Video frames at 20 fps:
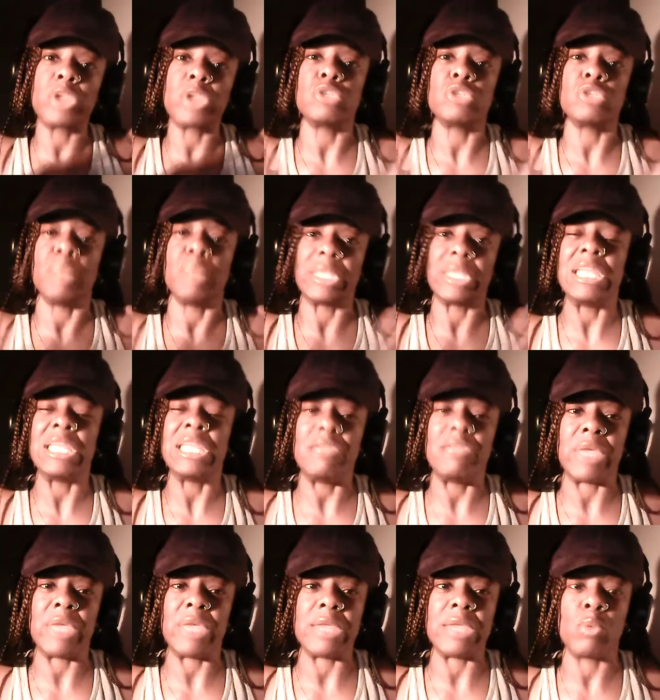you
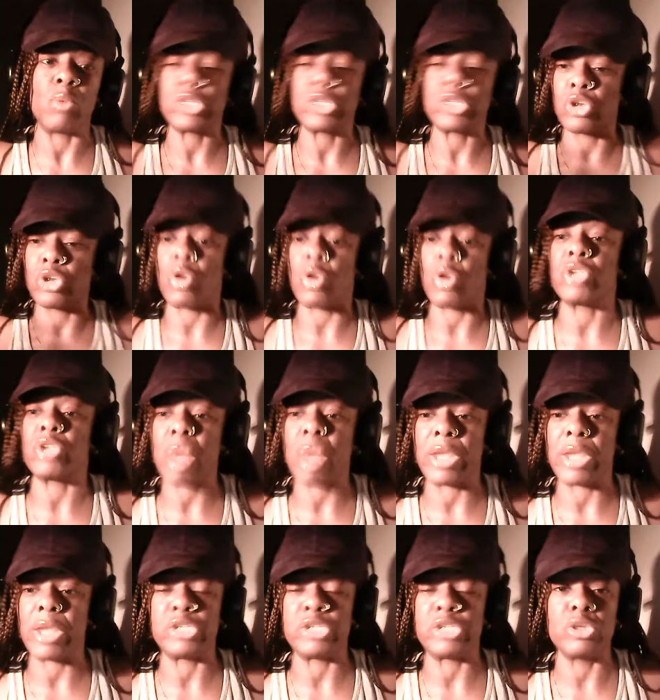believe in and what you're going to
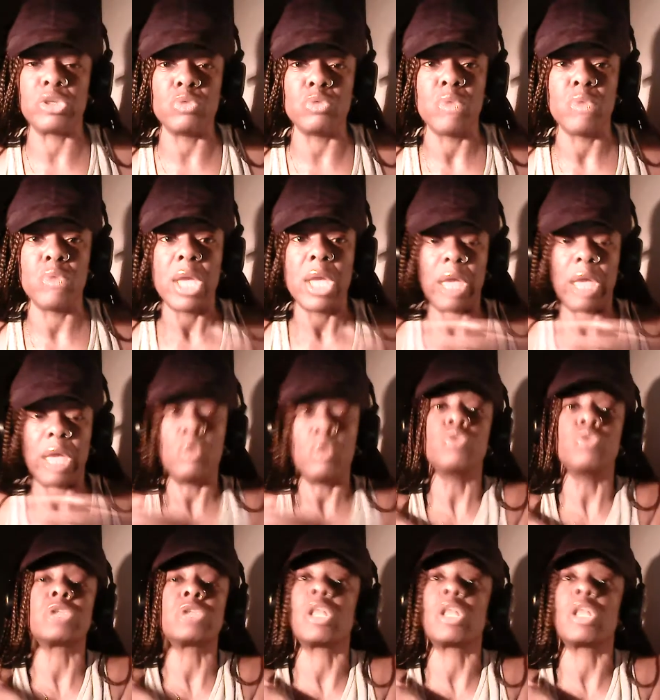try to do and
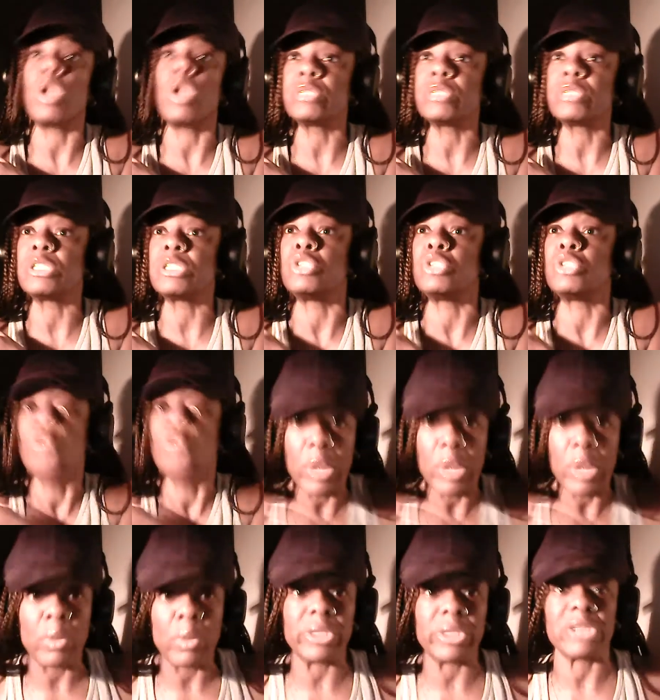who's the closest to
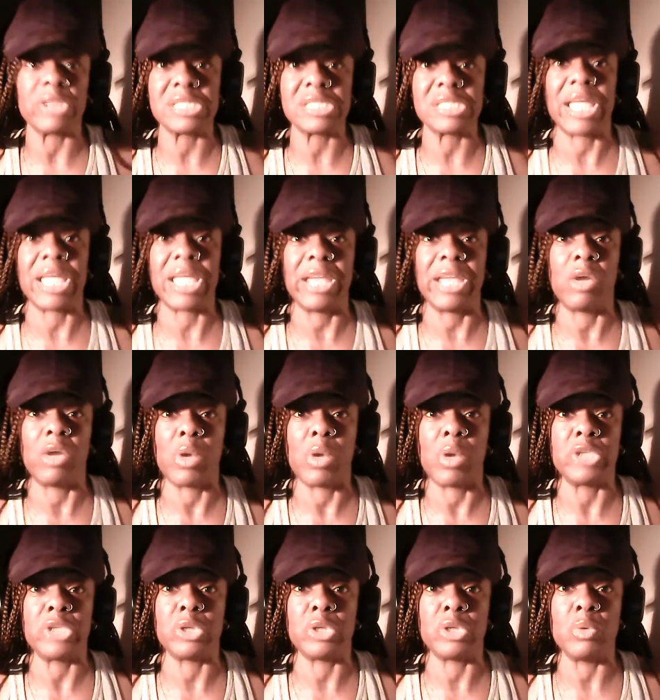doing what they're saying they're
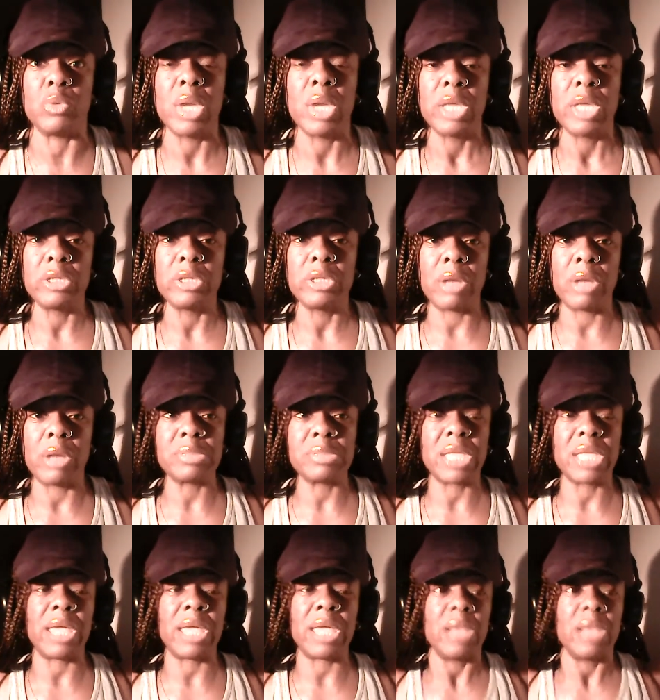going to do. You know what
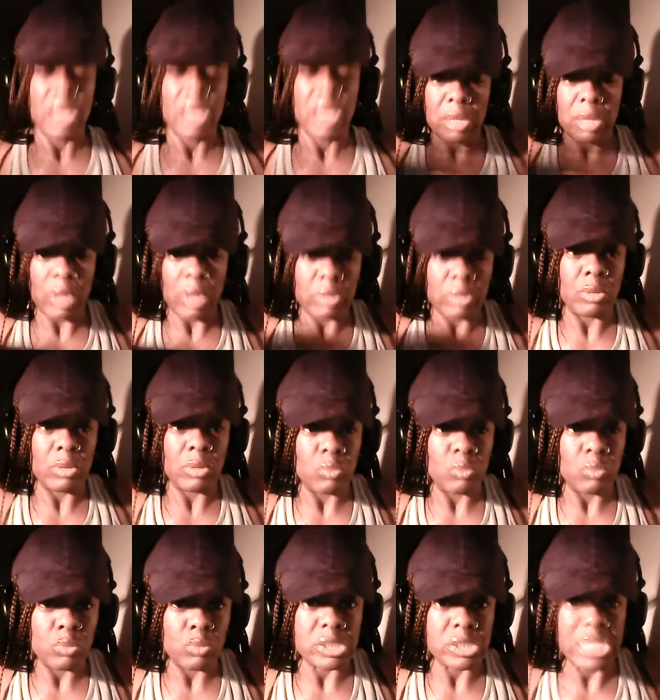I'm
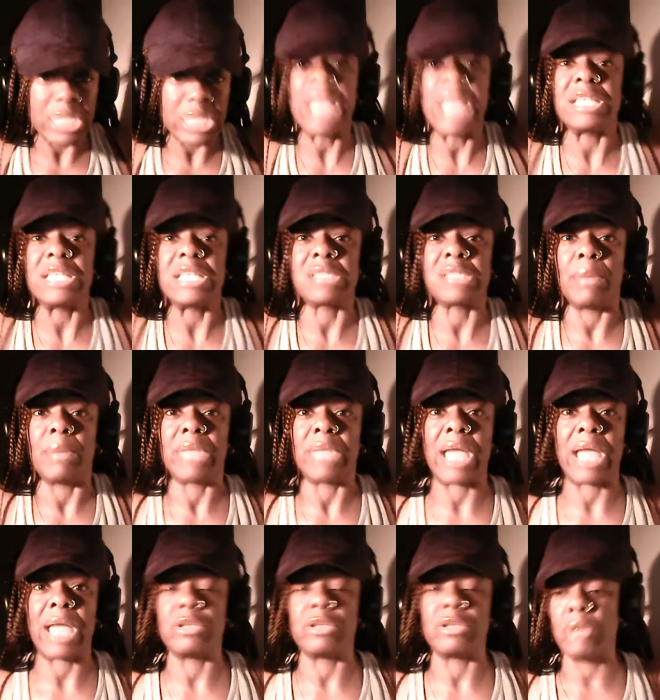saying? Seeing some of
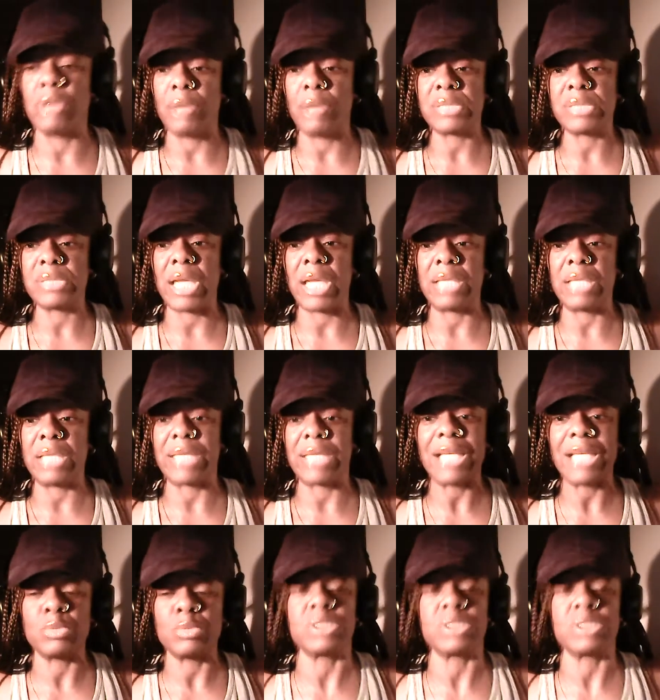that. You know what I'm saying?
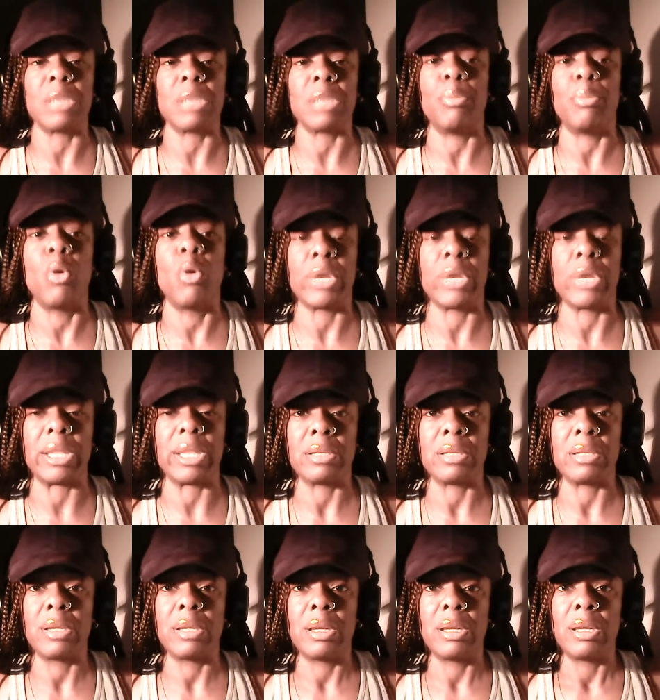That's what's important
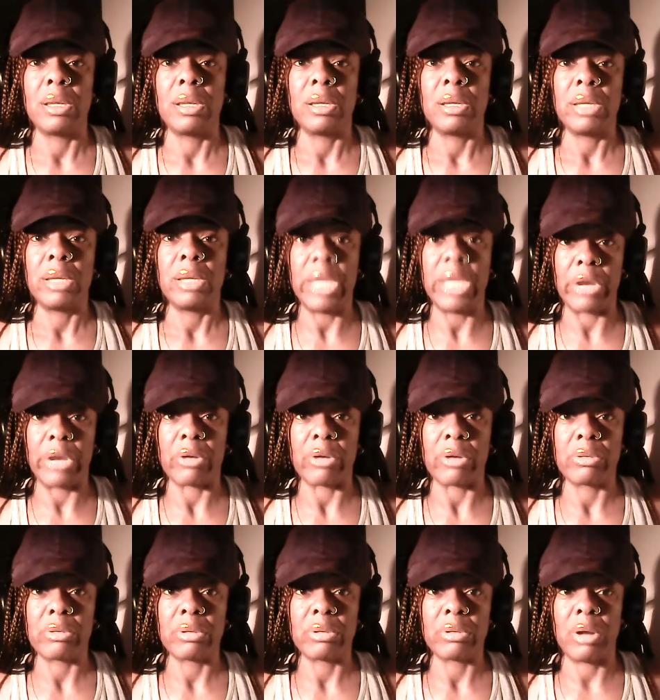here.
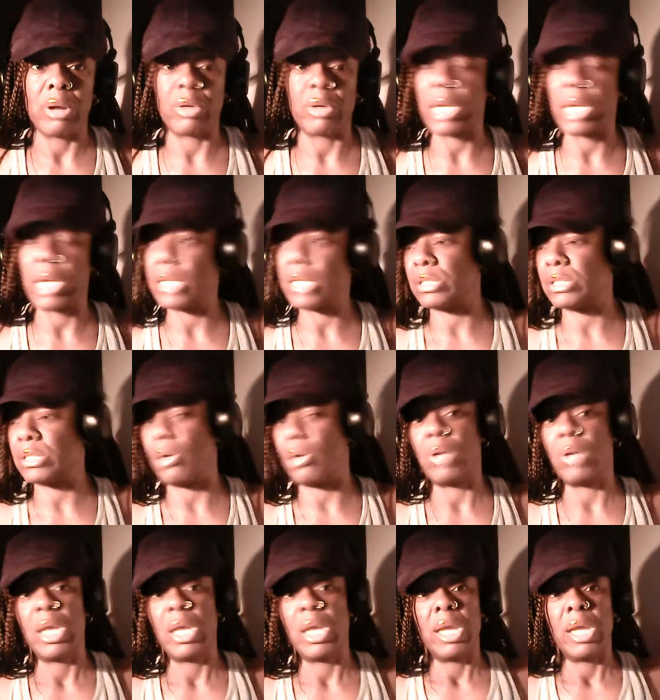Okay,
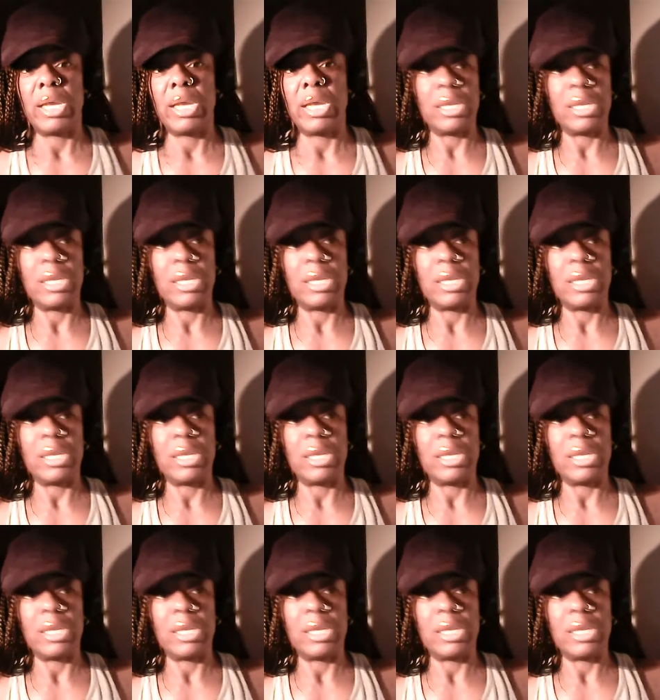so and